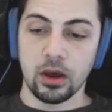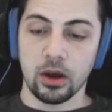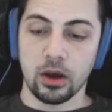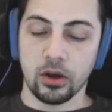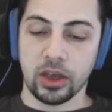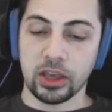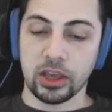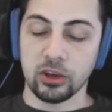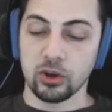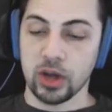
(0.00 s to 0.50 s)

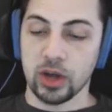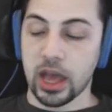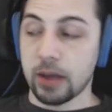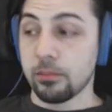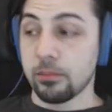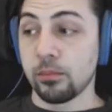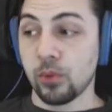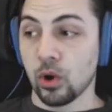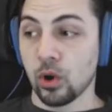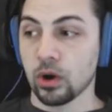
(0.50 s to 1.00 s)
Okay, you'll get
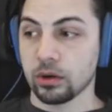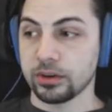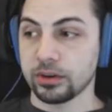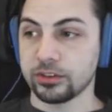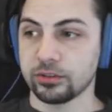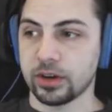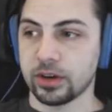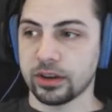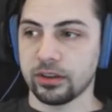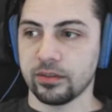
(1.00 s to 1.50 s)
more
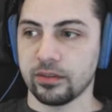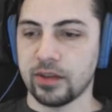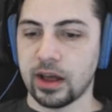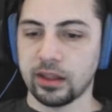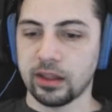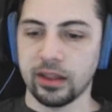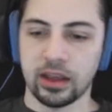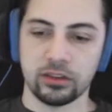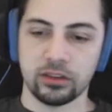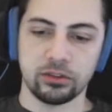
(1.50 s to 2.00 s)
restrictive,
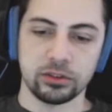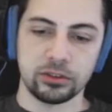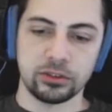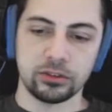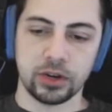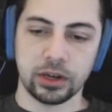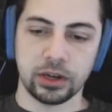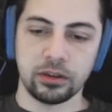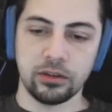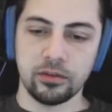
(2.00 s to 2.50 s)
not less
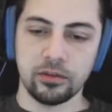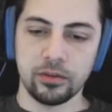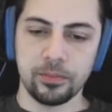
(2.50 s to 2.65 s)
restrictive.